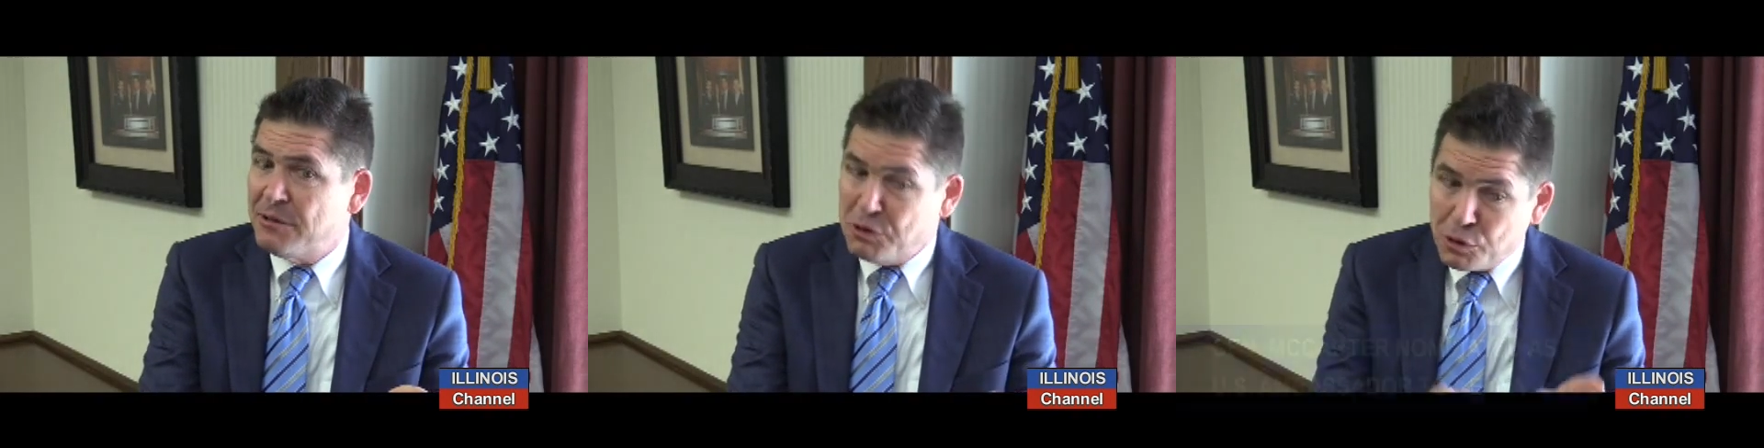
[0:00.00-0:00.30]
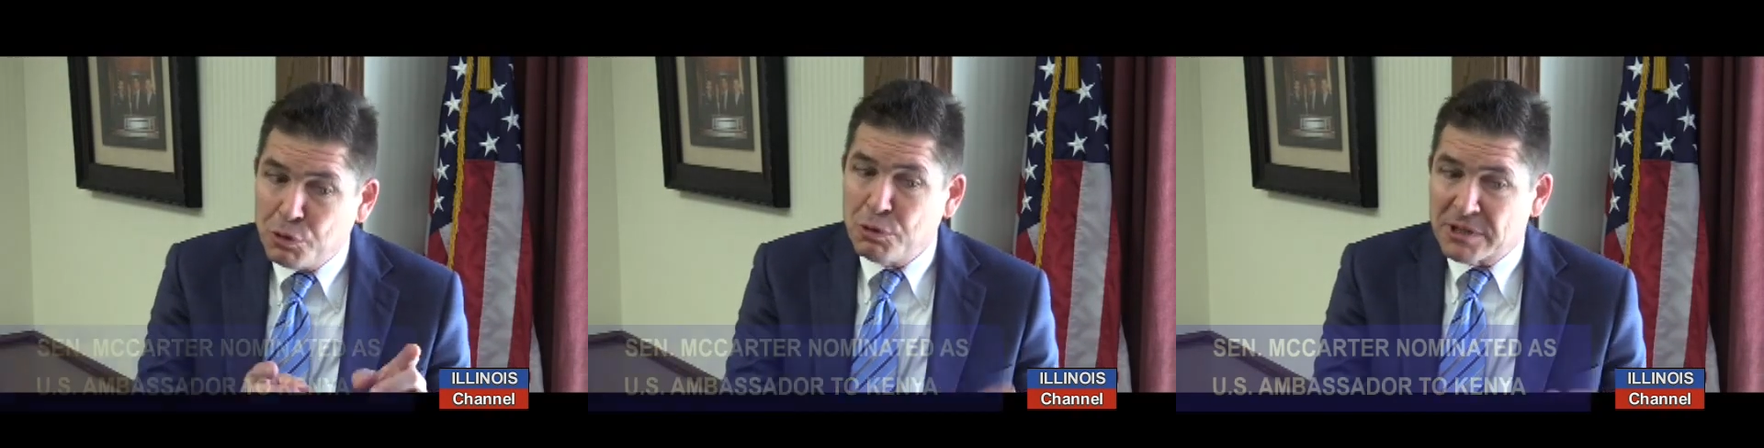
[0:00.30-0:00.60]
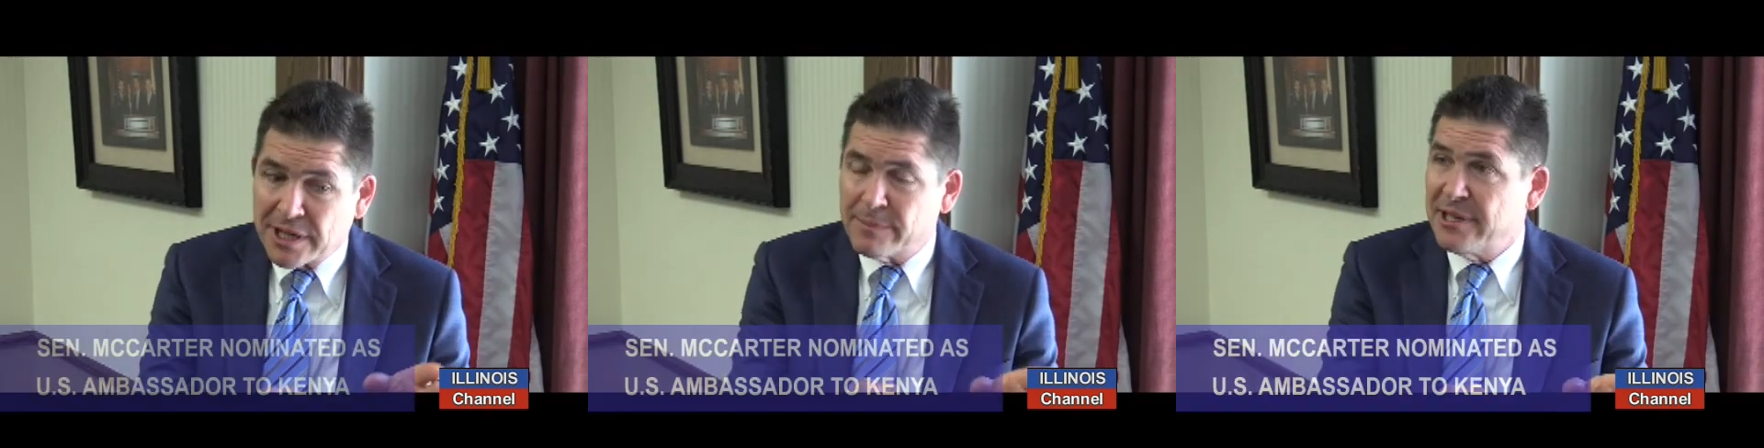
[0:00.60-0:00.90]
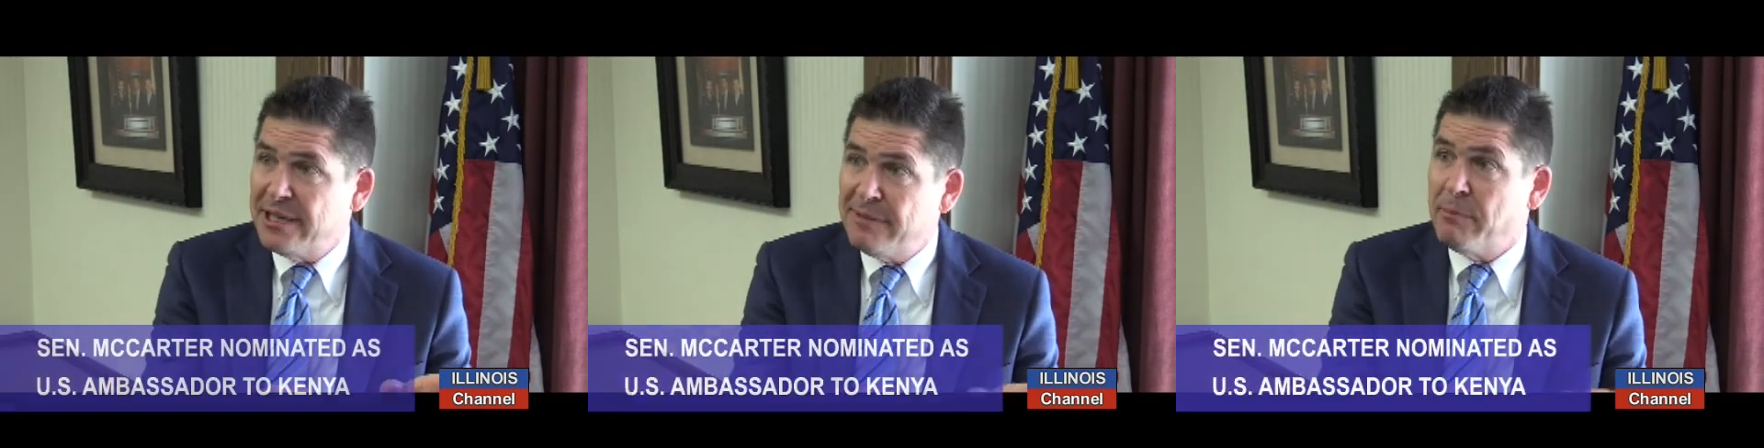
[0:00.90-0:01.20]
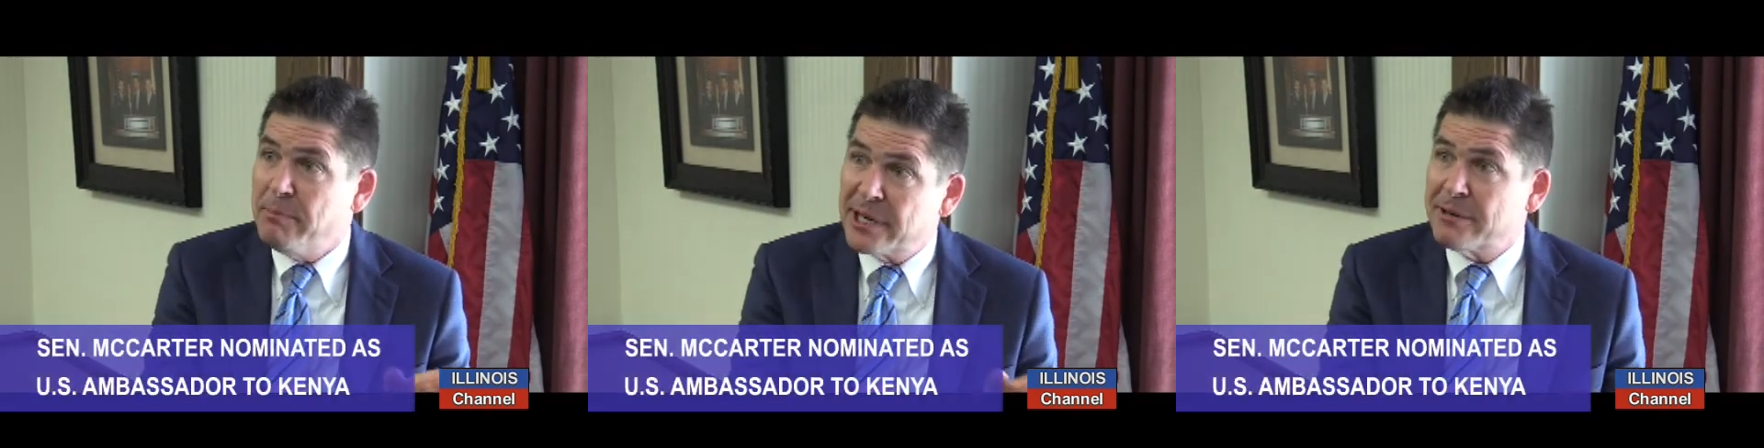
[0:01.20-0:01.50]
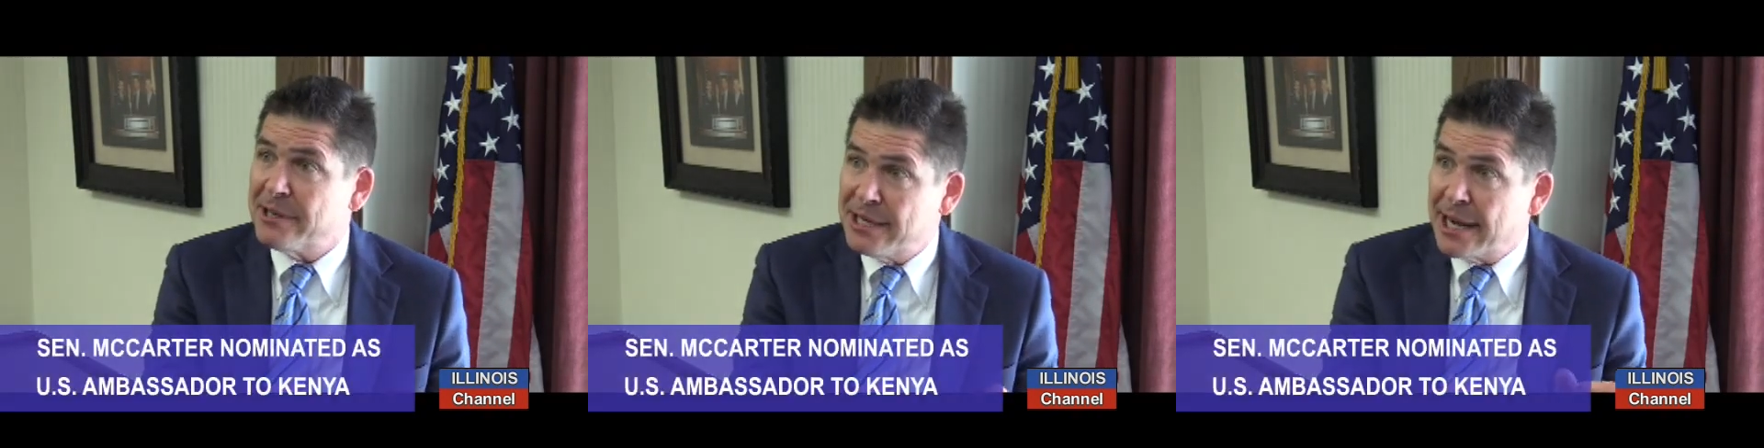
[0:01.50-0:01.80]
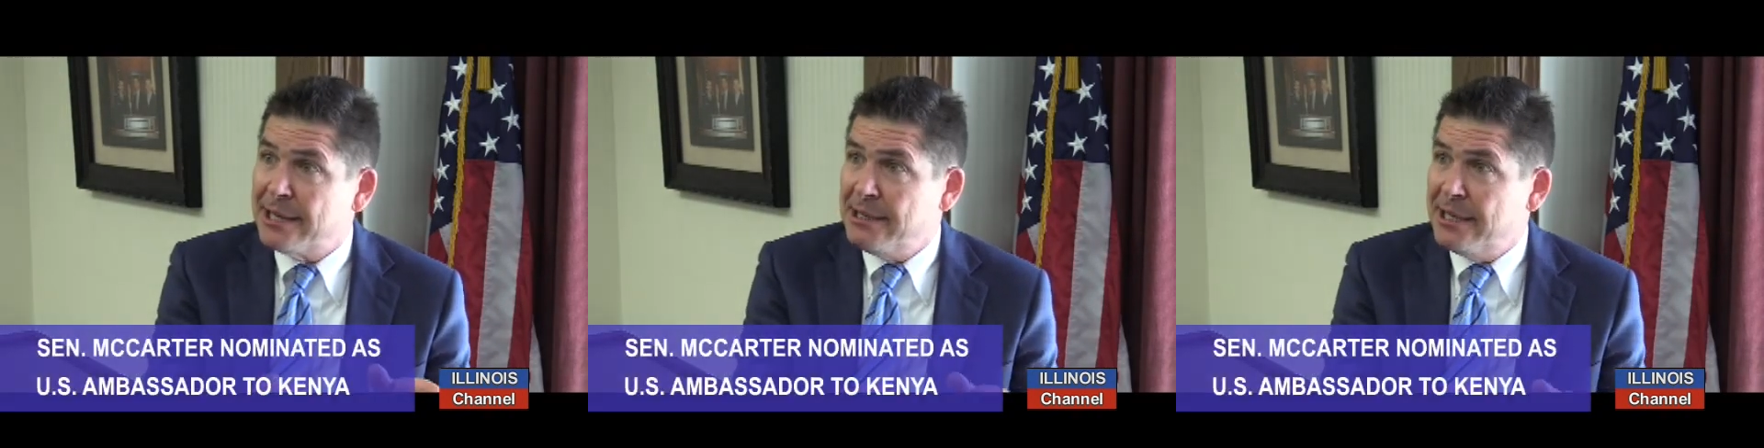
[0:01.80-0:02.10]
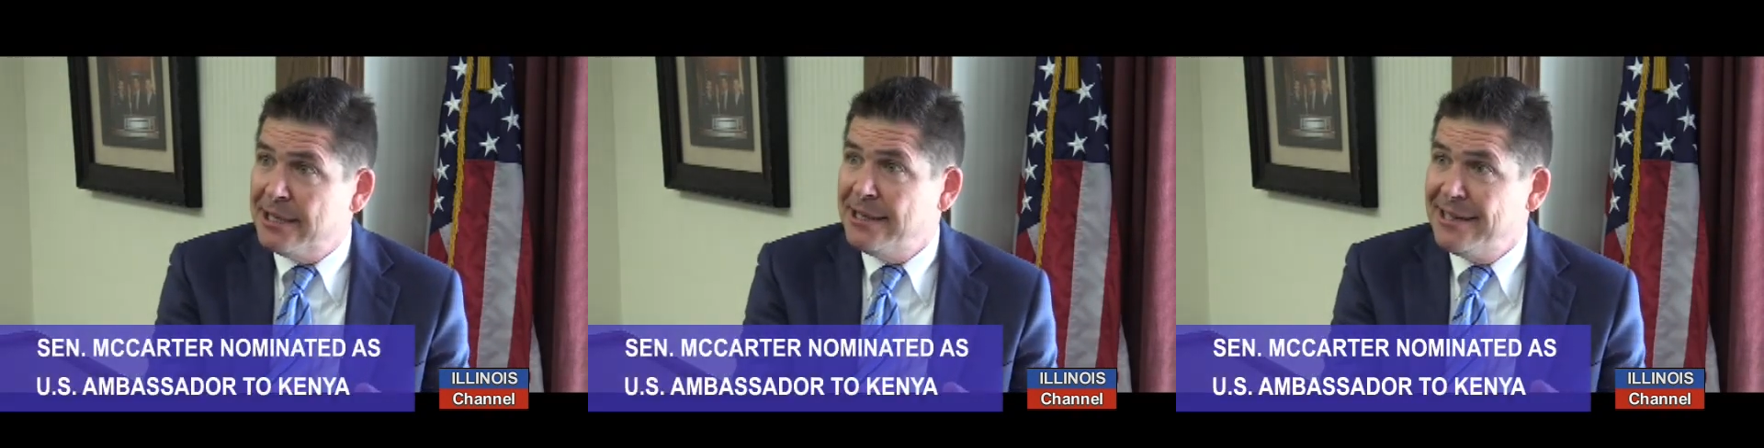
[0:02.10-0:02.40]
You do something even bigger than I did."